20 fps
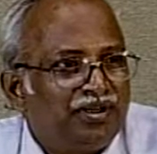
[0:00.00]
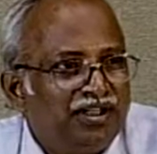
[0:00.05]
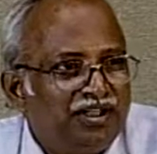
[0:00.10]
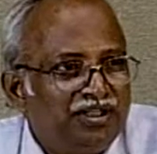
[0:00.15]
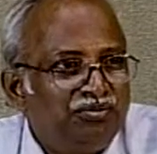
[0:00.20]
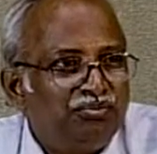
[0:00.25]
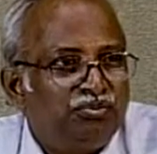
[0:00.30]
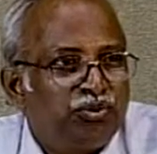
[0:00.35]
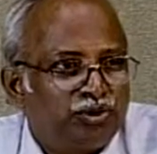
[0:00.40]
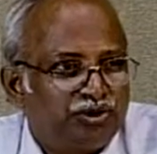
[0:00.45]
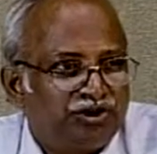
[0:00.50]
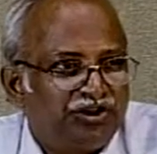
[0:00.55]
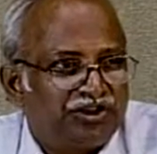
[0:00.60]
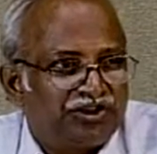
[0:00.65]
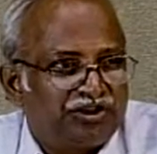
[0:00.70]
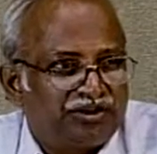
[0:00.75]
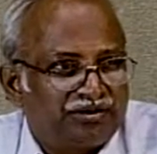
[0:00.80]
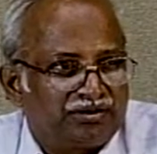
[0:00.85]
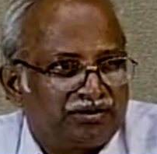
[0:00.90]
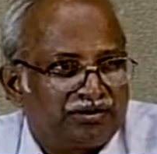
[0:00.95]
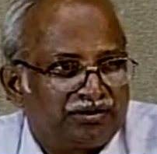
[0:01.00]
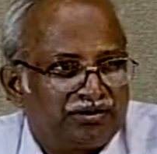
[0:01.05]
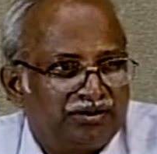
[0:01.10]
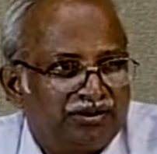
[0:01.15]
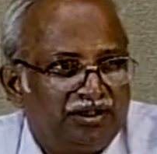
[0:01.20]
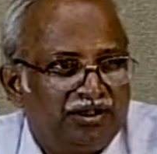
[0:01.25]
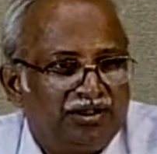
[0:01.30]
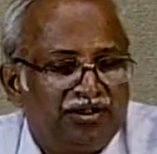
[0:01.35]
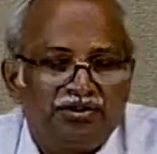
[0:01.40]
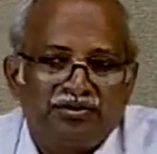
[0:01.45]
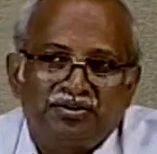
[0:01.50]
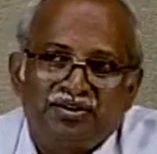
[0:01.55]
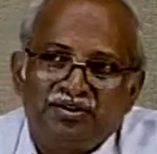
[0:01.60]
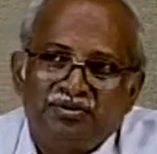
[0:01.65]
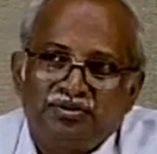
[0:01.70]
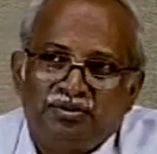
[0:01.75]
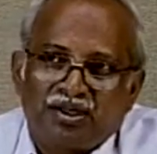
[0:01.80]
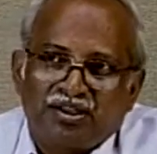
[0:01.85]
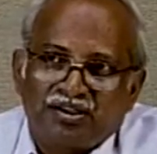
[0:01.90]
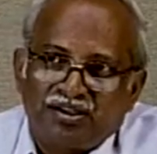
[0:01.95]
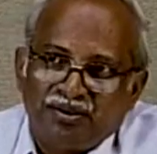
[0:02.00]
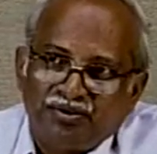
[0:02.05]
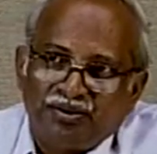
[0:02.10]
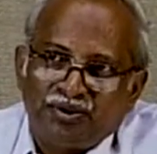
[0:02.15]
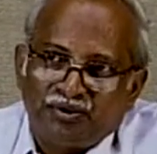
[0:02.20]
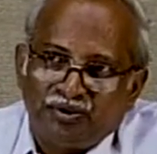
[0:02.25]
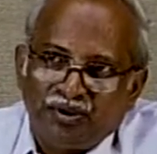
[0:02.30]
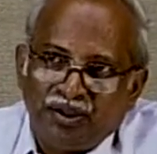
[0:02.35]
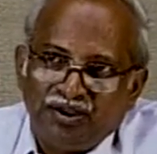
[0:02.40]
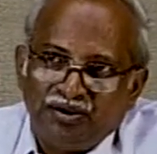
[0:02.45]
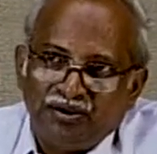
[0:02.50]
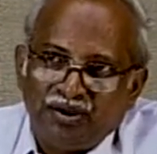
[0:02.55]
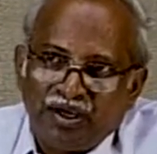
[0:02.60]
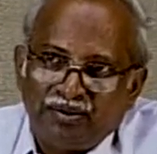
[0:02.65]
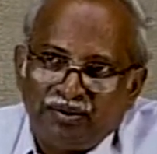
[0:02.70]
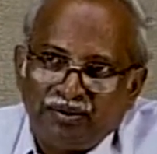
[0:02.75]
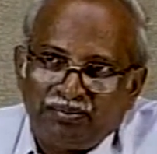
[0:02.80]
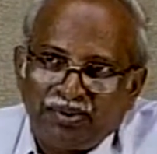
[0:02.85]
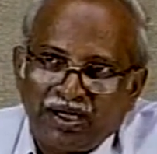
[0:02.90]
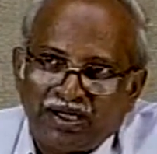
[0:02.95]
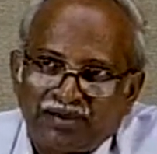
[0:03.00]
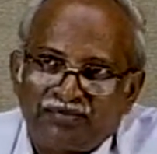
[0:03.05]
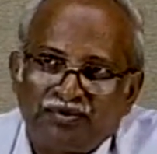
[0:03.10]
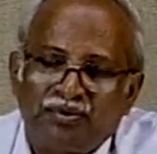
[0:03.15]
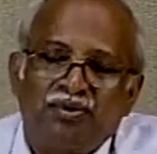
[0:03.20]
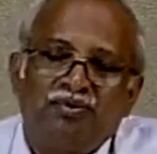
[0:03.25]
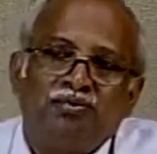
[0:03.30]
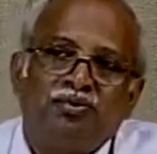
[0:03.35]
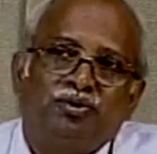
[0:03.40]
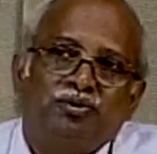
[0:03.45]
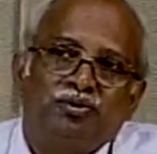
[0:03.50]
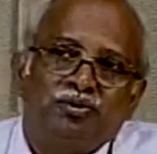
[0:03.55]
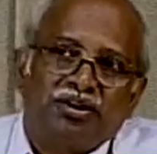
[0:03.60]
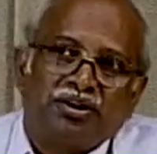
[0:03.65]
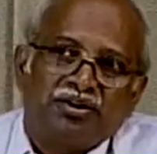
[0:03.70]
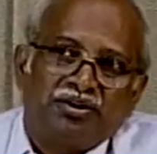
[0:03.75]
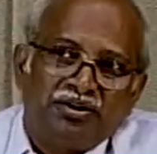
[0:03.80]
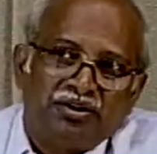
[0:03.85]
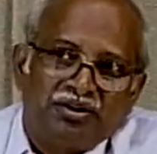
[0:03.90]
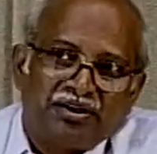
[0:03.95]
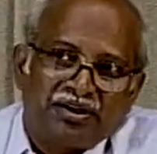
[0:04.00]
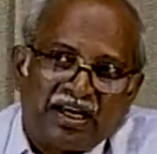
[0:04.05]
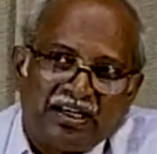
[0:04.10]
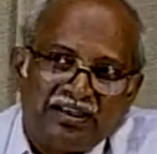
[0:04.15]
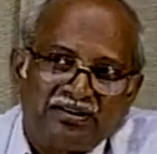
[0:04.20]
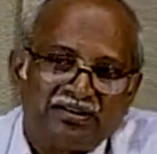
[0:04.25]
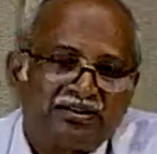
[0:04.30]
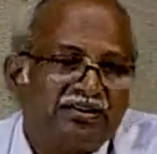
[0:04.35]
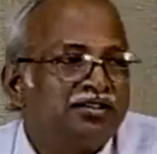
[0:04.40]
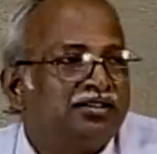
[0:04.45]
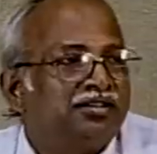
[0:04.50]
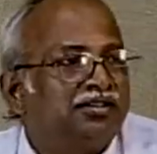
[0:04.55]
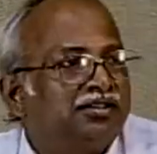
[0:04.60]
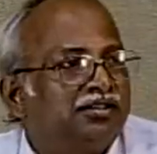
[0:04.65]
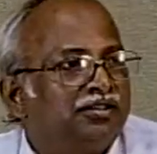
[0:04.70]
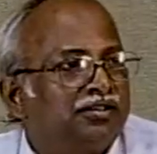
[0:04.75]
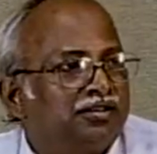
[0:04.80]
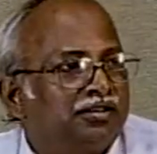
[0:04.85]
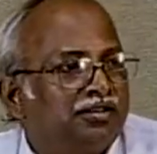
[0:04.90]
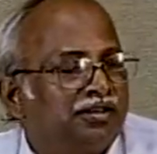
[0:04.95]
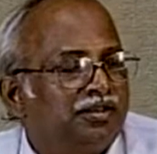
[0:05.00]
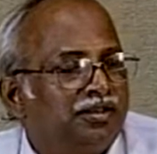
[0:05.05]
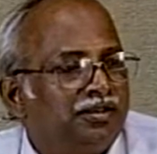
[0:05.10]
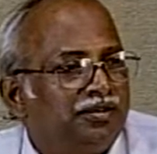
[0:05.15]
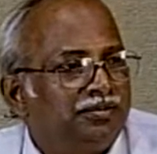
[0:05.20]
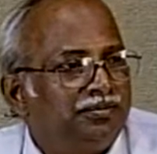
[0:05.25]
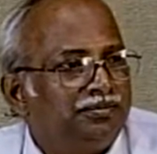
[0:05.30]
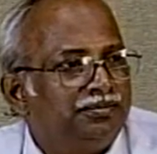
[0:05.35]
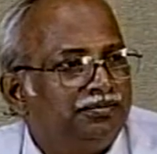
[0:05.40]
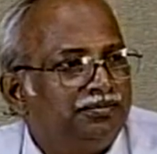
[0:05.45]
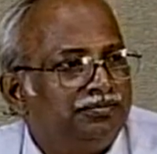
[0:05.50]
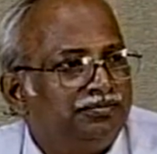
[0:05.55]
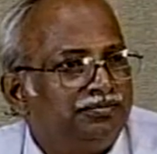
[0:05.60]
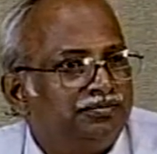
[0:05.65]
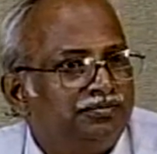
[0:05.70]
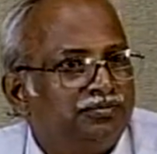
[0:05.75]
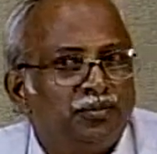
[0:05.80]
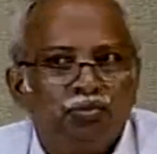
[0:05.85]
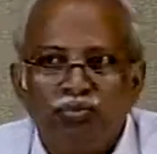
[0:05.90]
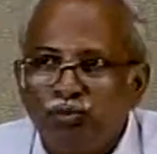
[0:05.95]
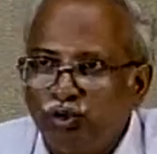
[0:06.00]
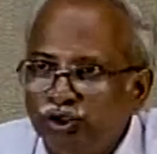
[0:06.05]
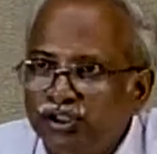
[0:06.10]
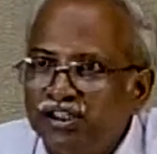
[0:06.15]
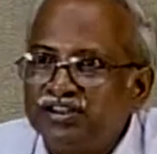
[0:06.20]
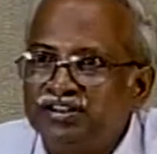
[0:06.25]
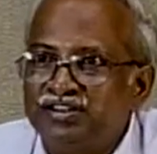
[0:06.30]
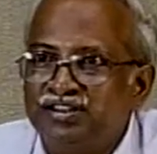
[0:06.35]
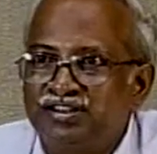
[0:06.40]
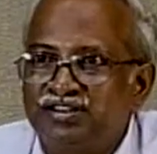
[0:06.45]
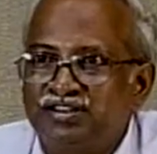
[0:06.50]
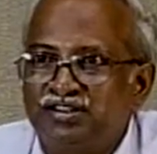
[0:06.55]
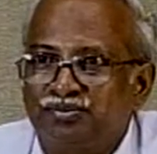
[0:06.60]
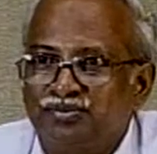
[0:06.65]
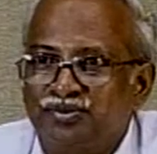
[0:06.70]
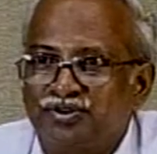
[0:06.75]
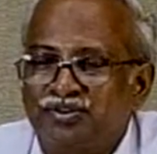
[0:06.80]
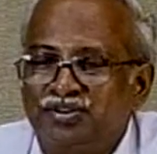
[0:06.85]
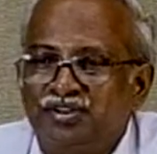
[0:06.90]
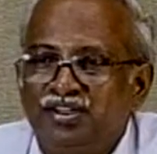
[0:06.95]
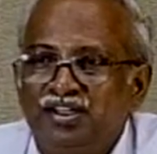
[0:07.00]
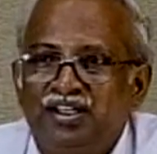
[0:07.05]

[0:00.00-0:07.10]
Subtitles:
in position? You see, whatever way you have a platform or what, a riser or mooring systems,